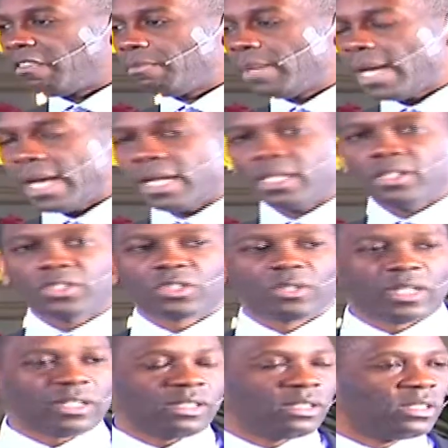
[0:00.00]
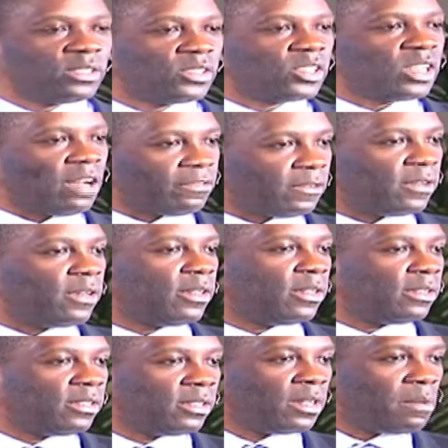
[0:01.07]
of Man is going to suffer
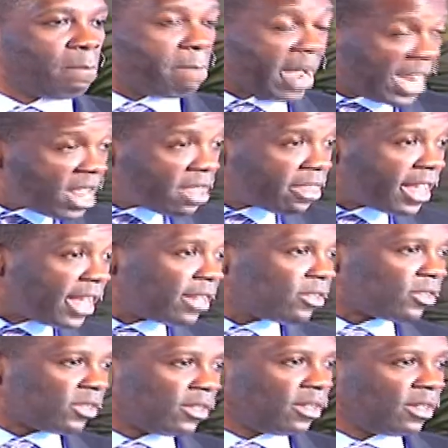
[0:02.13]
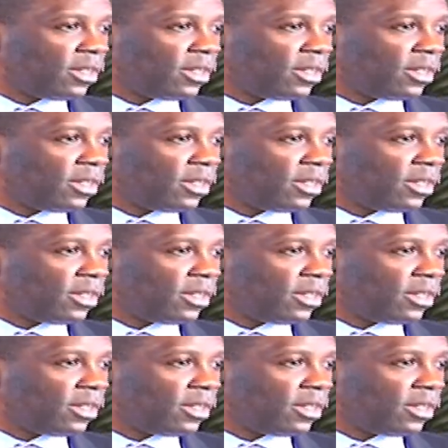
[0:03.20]
many things.